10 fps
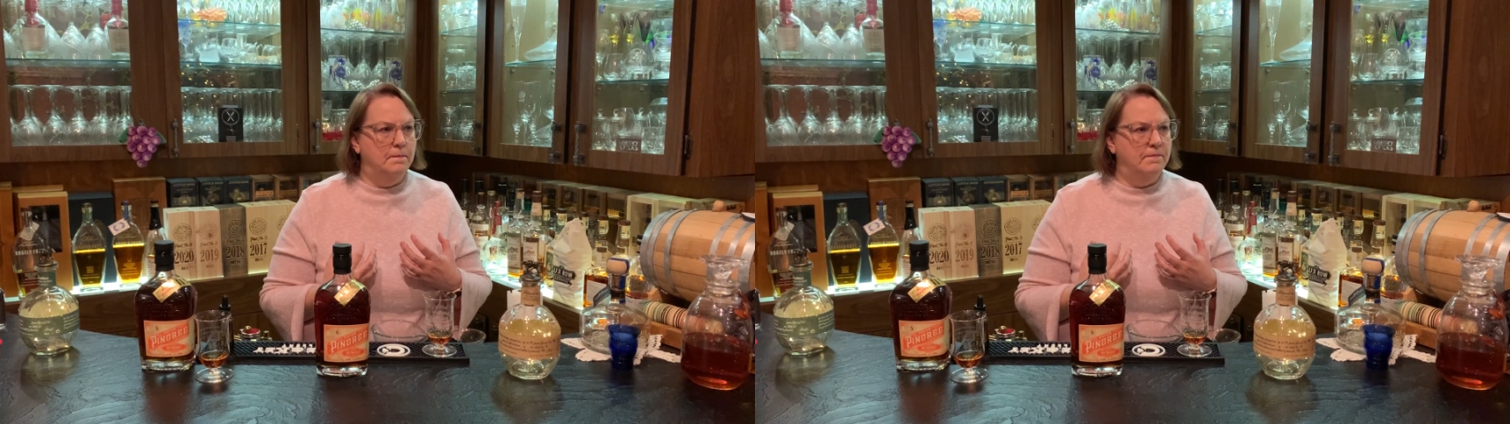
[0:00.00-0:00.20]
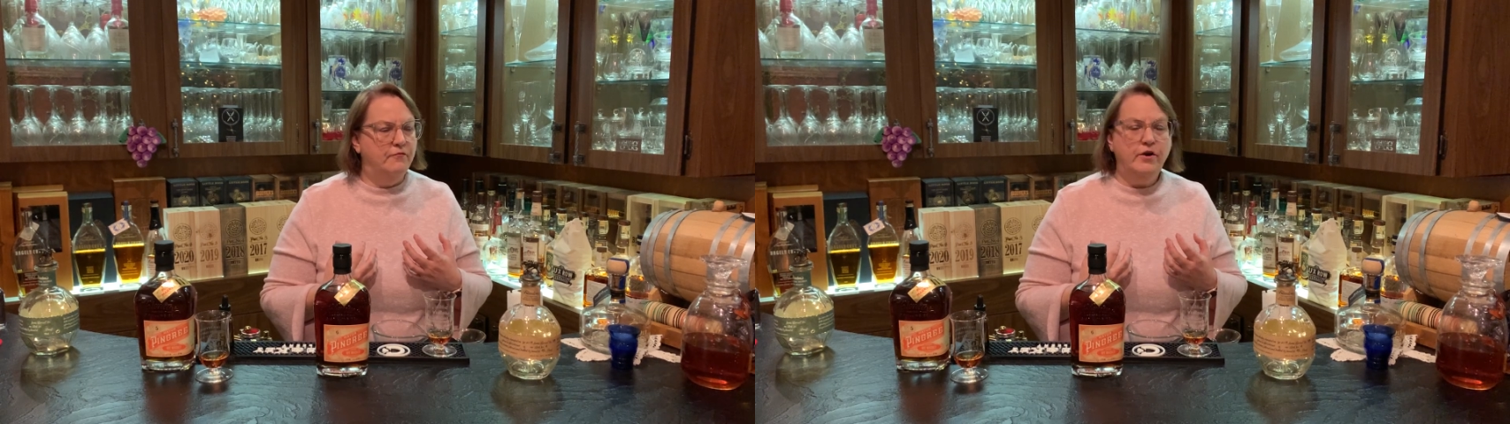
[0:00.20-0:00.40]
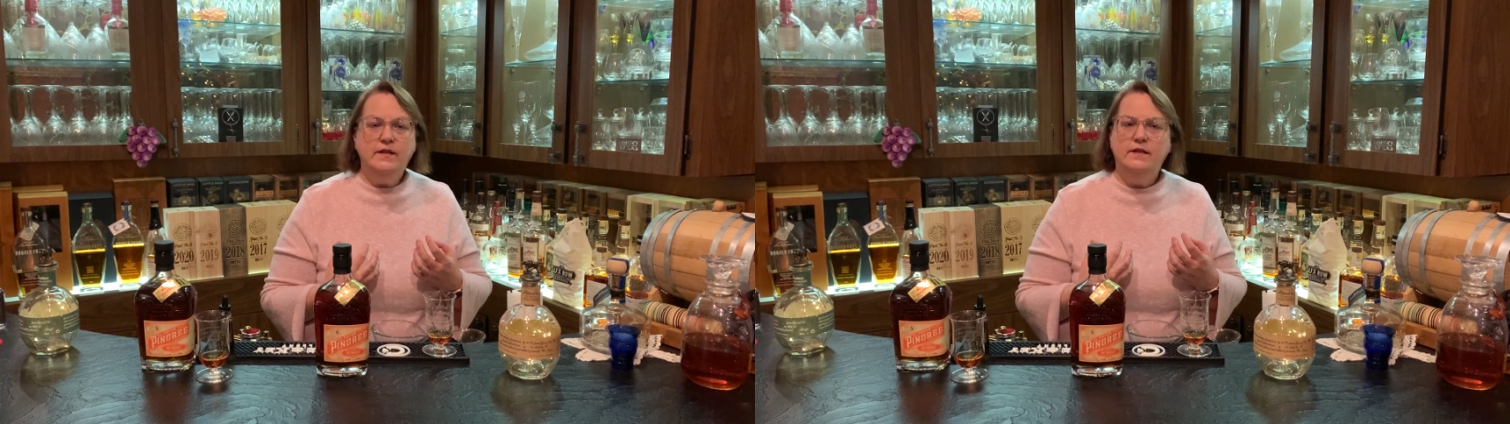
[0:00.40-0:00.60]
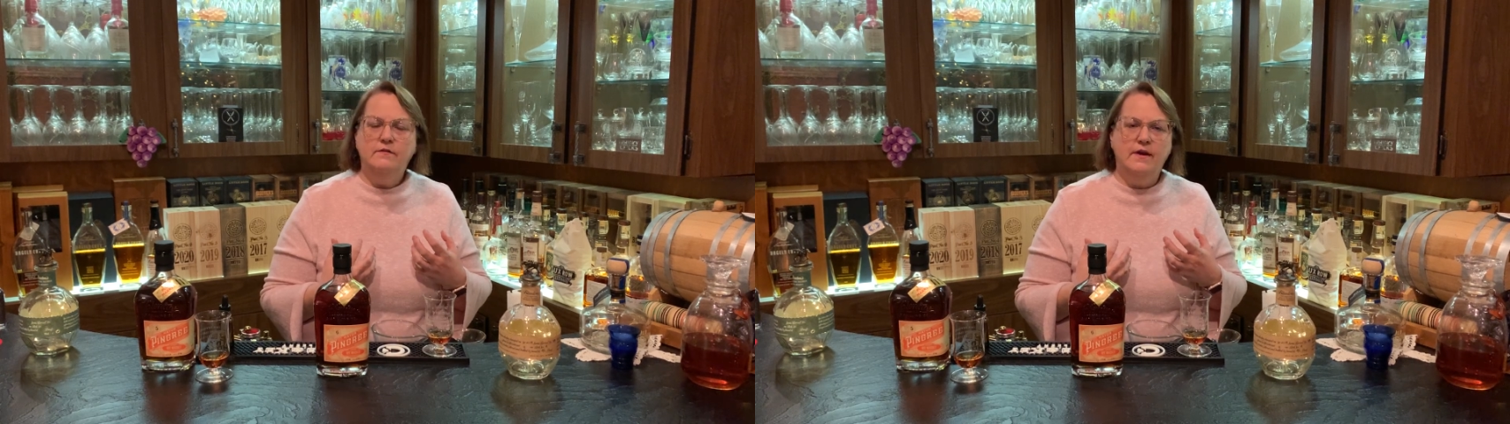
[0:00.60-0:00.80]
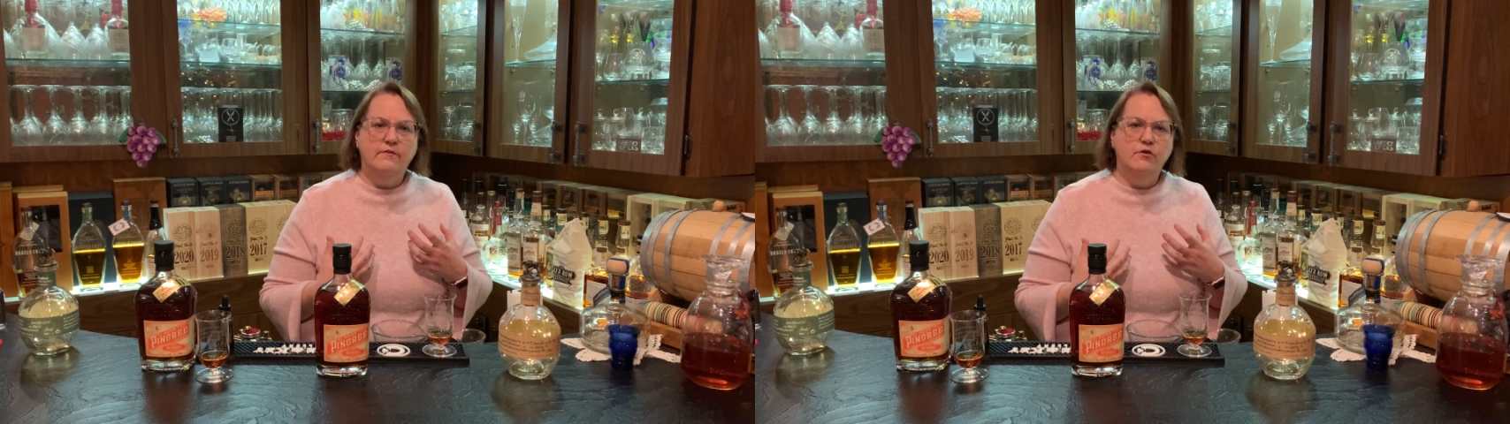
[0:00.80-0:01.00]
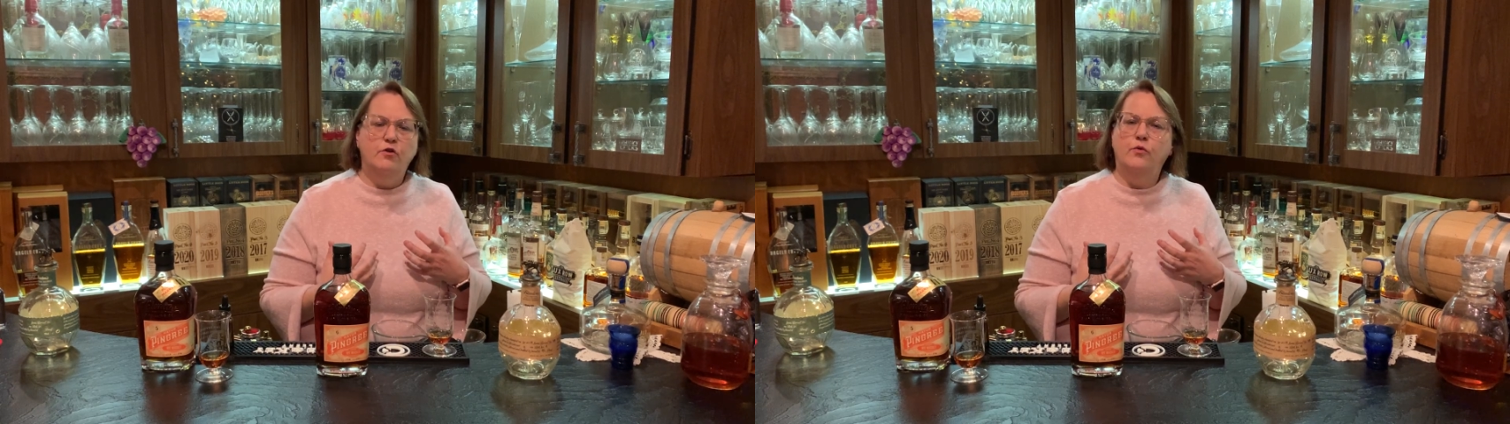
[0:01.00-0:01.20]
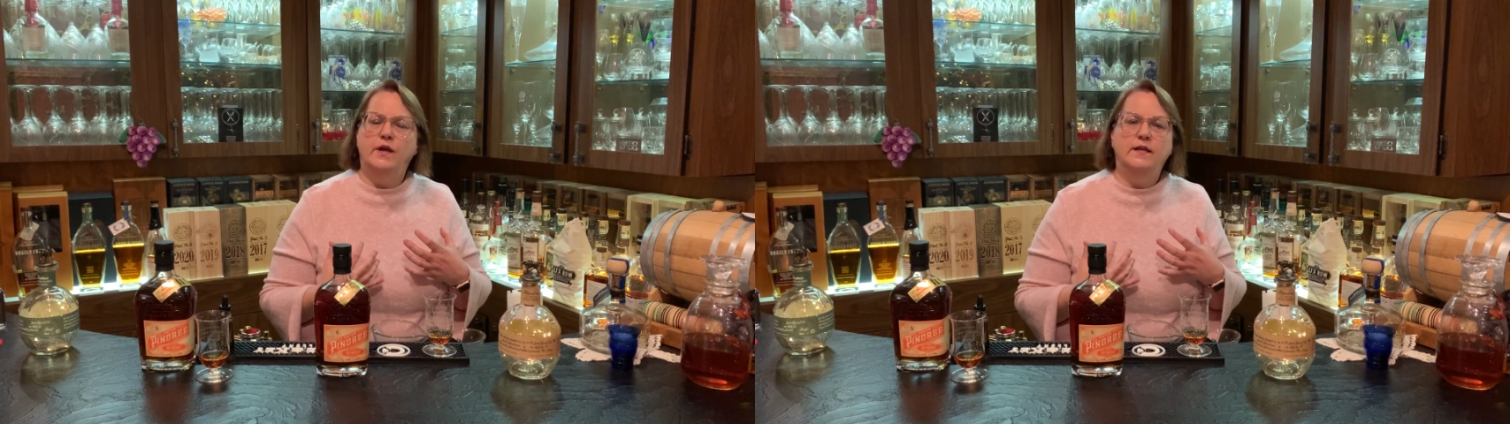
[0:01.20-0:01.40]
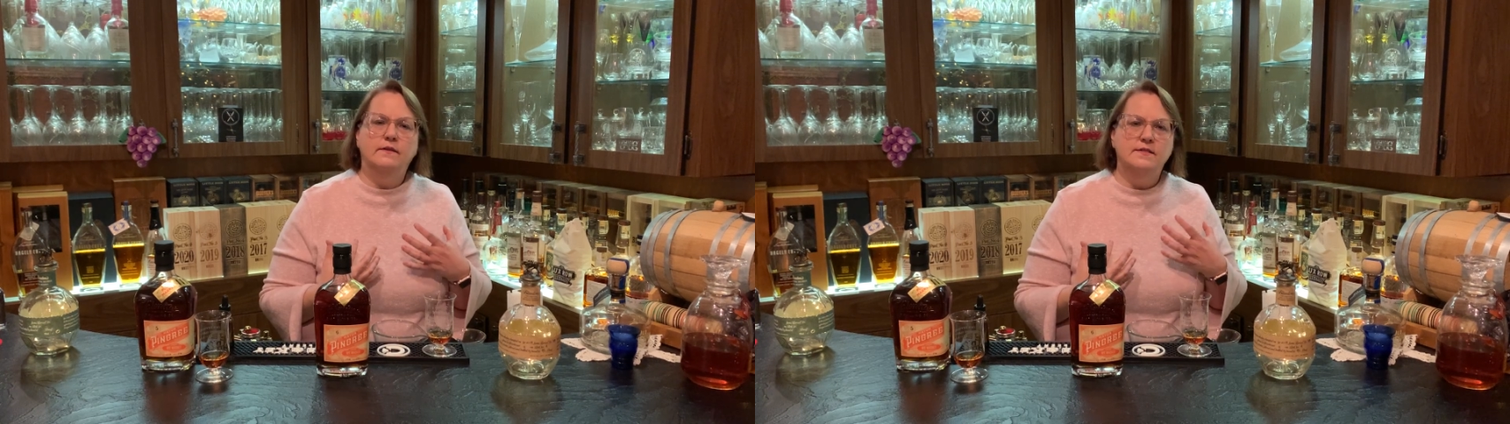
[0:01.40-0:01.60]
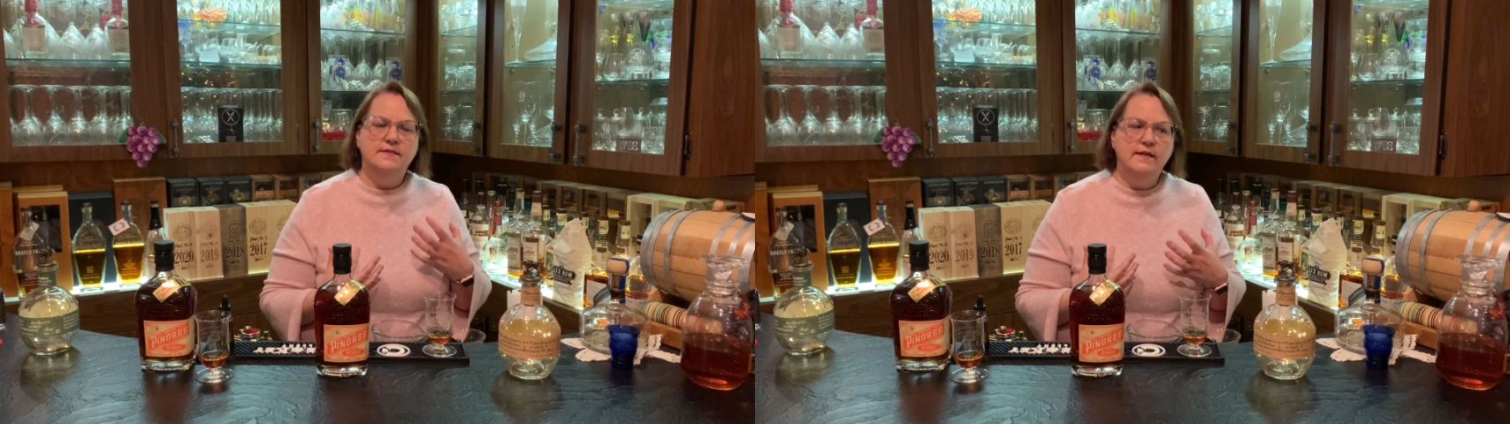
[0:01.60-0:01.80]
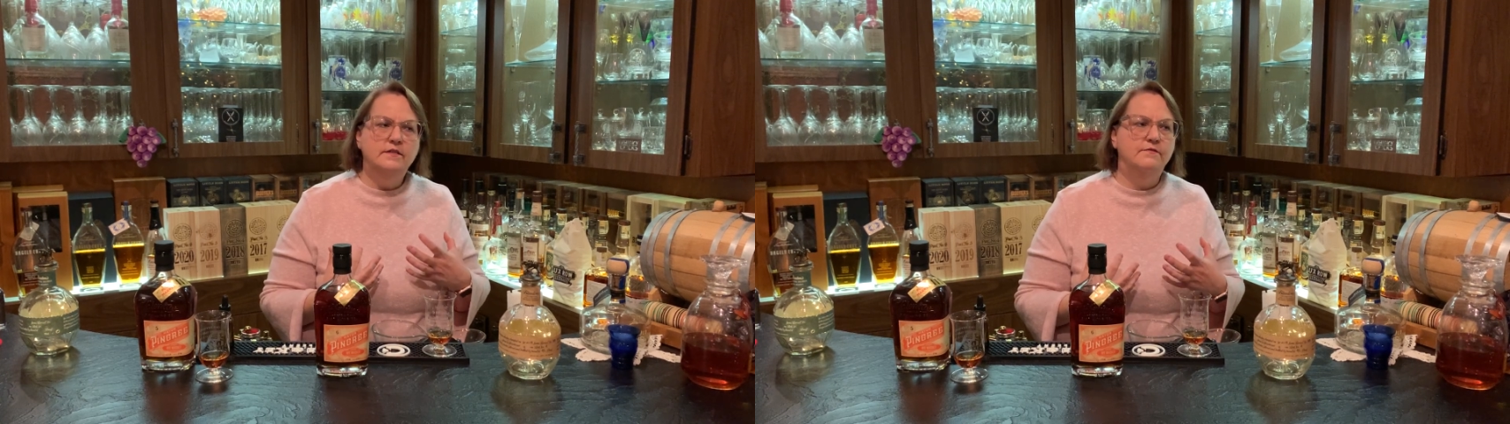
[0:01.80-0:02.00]
frankly, of evergreen, the
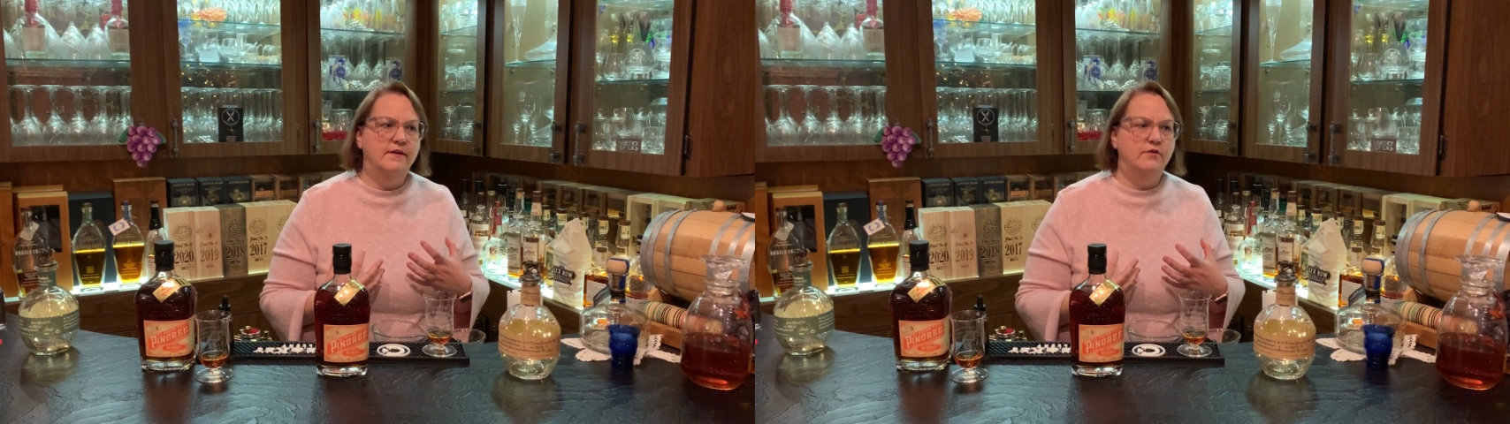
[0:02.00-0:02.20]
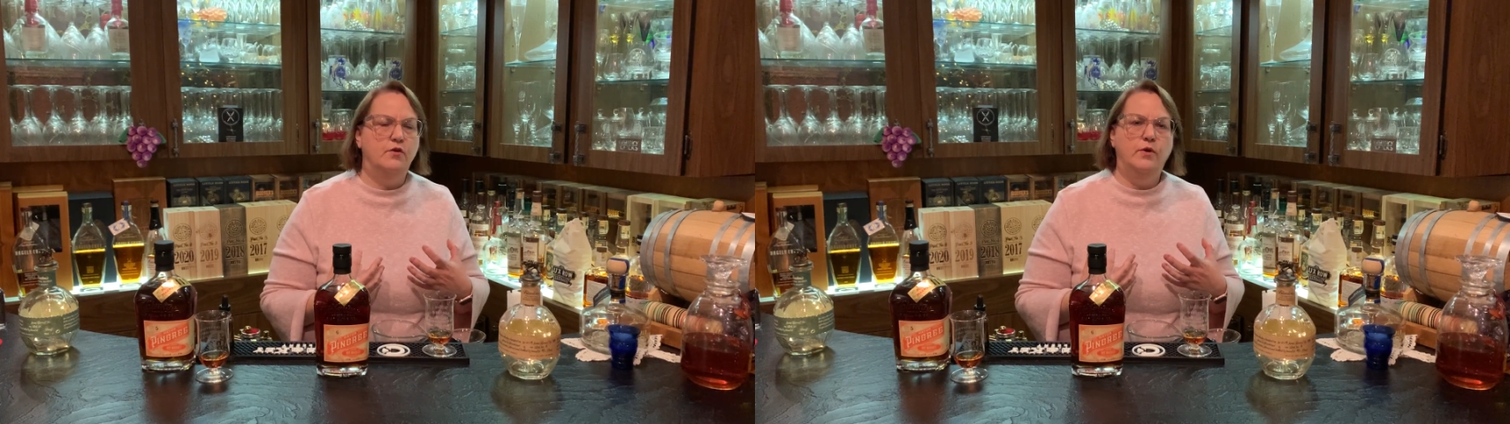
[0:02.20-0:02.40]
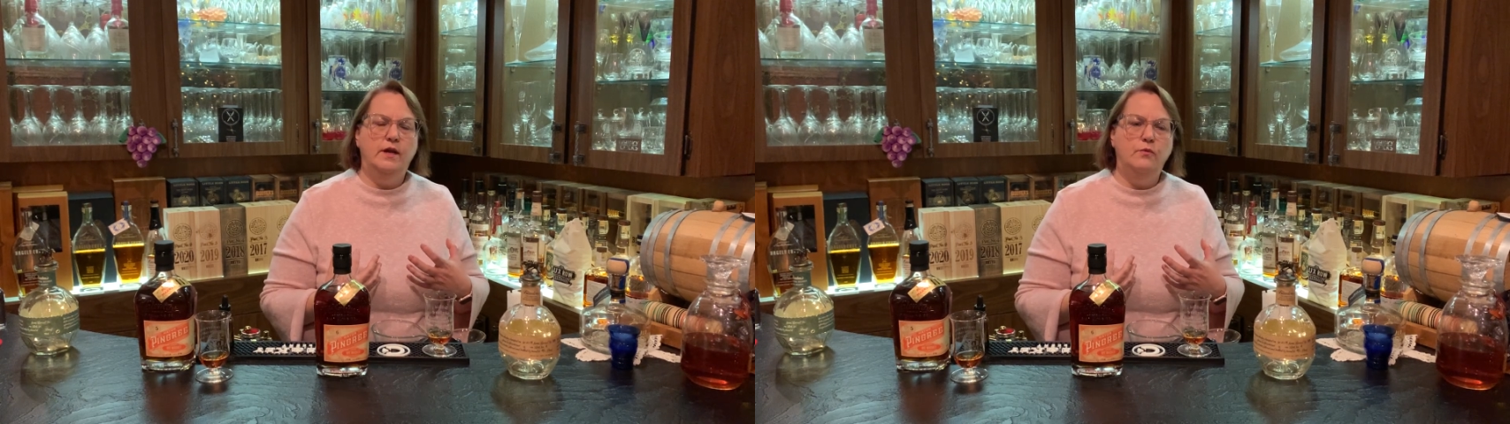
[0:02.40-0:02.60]
scent of evergreen,